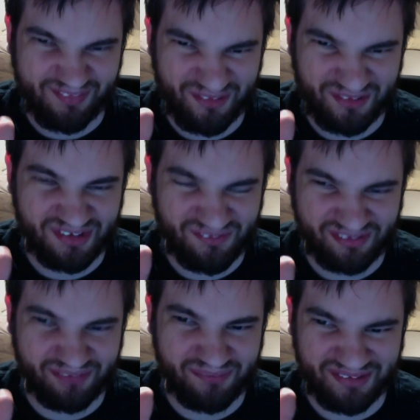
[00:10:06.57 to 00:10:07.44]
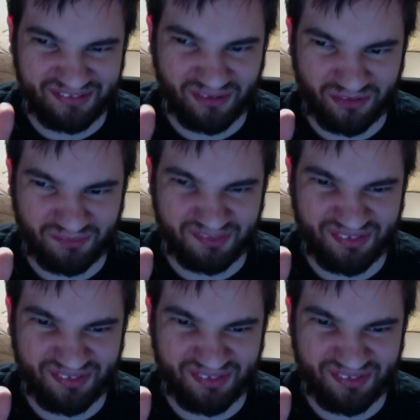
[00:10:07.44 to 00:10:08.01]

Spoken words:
the argument